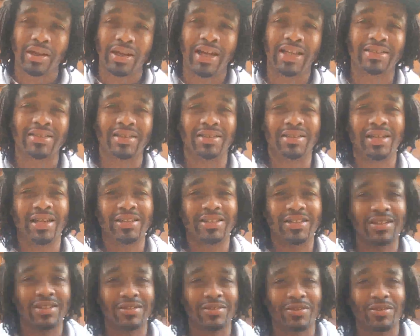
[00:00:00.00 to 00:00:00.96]
Has the
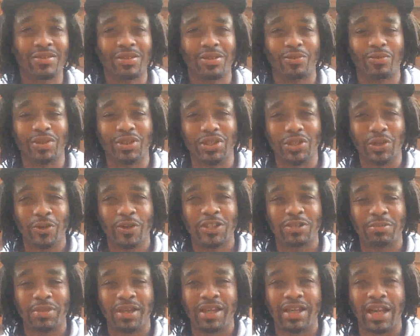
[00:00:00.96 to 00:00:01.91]
desert
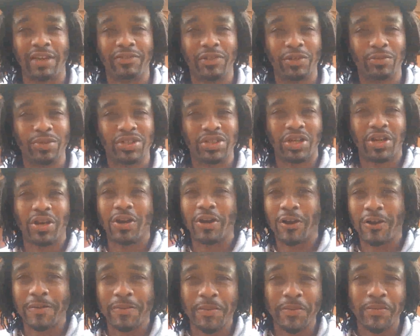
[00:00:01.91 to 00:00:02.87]
rejoiced, man? Have you
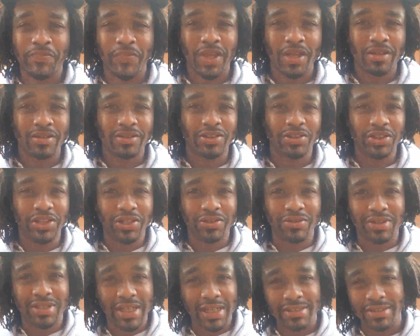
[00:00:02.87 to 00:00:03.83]
returned to
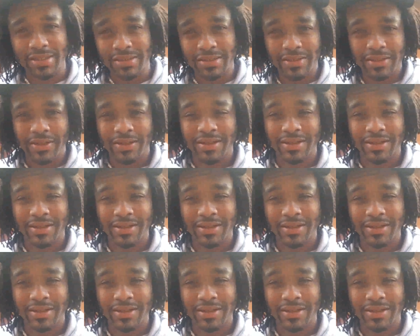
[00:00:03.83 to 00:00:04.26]
your desert